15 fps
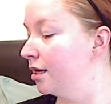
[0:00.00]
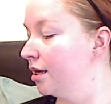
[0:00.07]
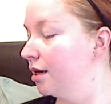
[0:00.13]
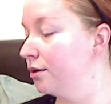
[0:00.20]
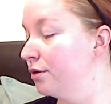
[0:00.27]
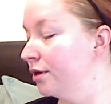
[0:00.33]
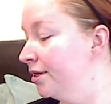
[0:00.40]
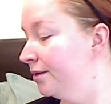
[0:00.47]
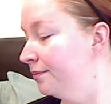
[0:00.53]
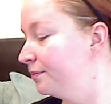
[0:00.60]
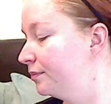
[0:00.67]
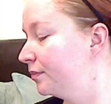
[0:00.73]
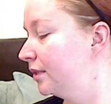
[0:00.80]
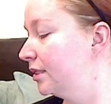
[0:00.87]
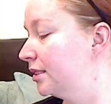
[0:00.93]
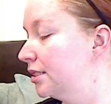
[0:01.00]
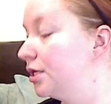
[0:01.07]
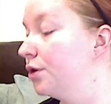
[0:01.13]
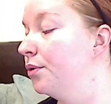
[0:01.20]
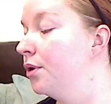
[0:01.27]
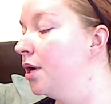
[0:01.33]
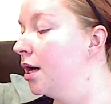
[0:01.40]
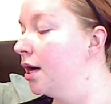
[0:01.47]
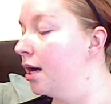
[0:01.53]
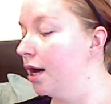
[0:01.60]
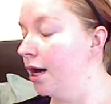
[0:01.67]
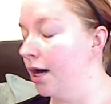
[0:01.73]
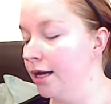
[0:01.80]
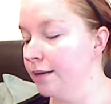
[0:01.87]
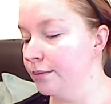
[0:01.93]
Alright, so
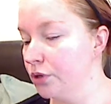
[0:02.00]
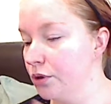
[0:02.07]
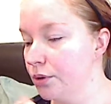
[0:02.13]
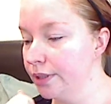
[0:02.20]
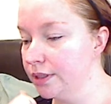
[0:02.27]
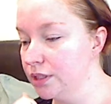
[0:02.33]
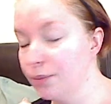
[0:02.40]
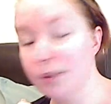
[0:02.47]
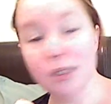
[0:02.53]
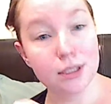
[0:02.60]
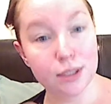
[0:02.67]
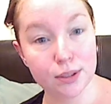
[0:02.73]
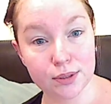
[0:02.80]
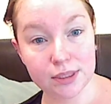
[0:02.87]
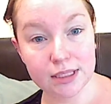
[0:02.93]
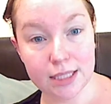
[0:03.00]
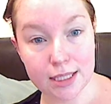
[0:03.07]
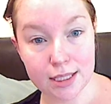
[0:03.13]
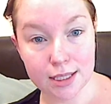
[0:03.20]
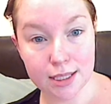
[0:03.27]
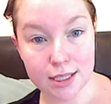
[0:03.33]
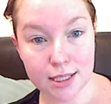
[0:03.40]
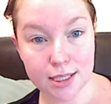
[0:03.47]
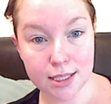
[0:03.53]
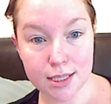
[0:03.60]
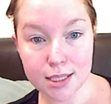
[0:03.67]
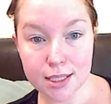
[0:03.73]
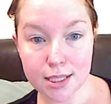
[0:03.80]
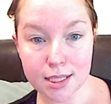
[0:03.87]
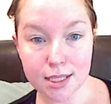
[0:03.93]
I'm going to be using
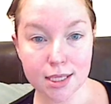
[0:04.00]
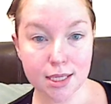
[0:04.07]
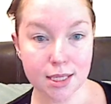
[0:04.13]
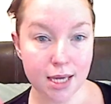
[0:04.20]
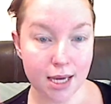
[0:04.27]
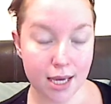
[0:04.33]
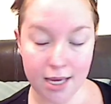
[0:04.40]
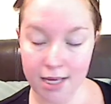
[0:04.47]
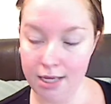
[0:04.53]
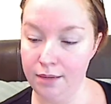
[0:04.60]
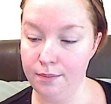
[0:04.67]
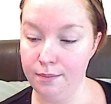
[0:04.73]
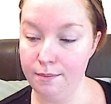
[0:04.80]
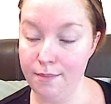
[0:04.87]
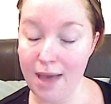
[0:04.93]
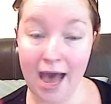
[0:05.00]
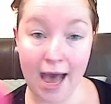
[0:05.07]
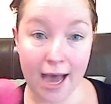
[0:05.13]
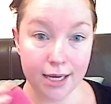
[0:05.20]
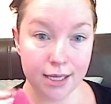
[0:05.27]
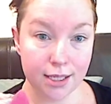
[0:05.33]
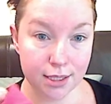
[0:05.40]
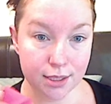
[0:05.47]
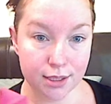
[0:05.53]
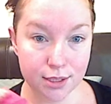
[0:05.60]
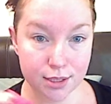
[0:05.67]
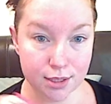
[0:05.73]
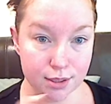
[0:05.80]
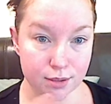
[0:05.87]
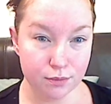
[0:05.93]
a MAC
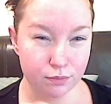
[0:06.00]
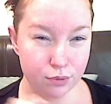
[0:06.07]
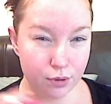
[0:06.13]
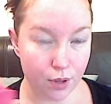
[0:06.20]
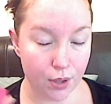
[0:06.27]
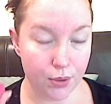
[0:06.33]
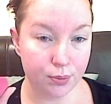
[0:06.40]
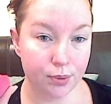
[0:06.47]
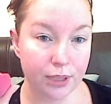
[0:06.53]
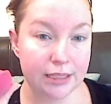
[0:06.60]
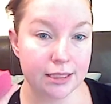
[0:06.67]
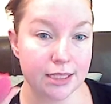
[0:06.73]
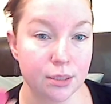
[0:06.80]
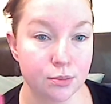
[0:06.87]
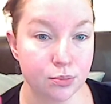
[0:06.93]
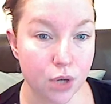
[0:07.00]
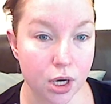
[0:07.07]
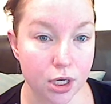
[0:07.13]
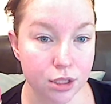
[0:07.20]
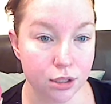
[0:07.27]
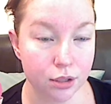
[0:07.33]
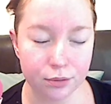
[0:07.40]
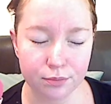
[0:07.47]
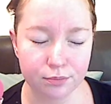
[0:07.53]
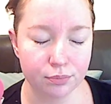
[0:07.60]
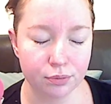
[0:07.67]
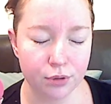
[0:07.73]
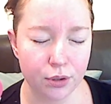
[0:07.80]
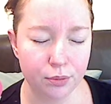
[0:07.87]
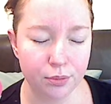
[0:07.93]
Pro Blending brush, or
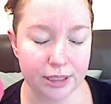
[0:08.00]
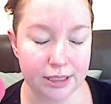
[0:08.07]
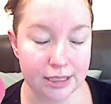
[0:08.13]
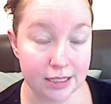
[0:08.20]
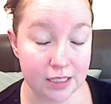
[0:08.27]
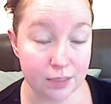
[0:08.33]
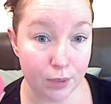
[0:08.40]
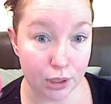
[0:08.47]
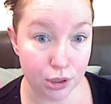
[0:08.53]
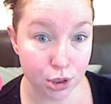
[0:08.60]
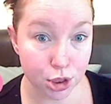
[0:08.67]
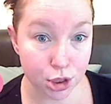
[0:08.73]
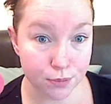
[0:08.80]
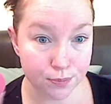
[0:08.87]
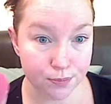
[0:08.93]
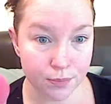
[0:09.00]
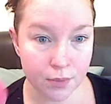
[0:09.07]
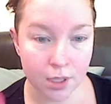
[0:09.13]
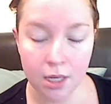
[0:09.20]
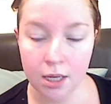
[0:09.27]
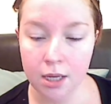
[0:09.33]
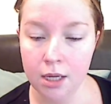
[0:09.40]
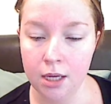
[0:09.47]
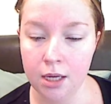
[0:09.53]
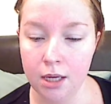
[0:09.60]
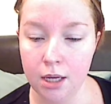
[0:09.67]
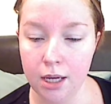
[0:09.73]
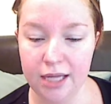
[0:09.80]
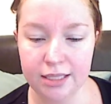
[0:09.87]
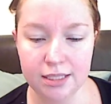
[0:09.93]
Pro Blending Sponge.
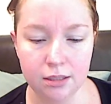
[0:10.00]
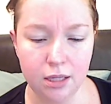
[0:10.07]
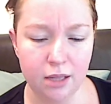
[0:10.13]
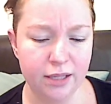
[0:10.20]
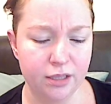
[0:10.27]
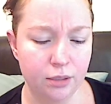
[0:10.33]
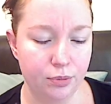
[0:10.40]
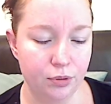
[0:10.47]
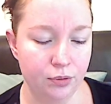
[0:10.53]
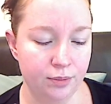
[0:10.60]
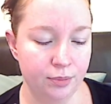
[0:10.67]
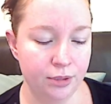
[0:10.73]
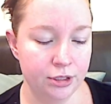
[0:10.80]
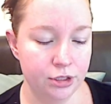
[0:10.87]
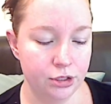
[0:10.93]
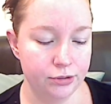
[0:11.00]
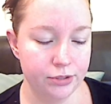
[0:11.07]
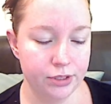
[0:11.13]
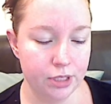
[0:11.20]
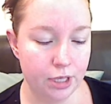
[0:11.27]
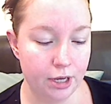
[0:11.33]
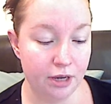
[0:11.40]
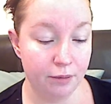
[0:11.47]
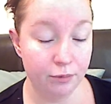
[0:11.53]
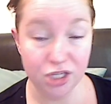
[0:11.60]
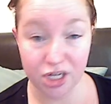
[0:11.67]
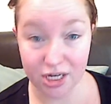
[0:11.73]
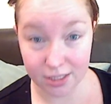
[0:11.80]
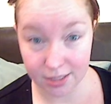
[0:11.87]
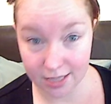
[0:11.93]
It's a lot like the Beauty Blenders, which
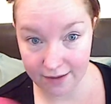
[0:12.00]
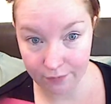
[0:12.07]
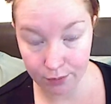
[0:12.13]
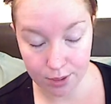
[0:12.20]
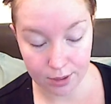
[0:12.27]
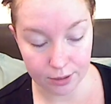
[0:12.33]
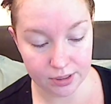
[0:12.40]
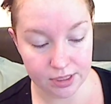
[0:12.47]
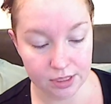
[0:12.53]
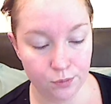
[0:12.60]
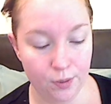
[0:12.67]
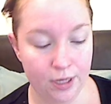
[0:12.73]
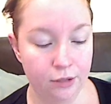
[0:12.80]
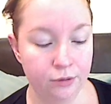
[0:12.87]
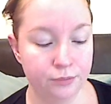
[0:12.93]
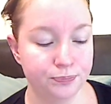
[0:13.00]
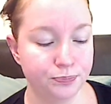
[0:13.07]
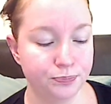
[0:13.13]
I also have one of those as well.